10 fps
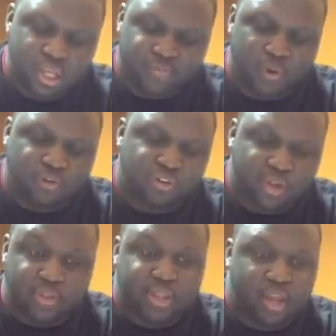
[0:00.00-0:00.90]
fortress.
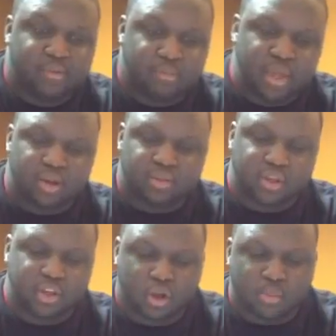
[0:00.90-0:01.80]
I think that would have been better
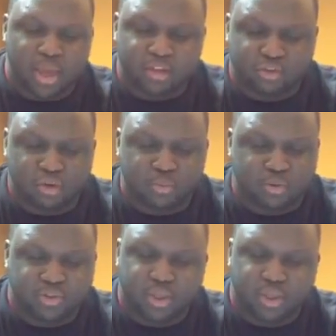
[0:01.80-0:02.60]
than Mind Control per se.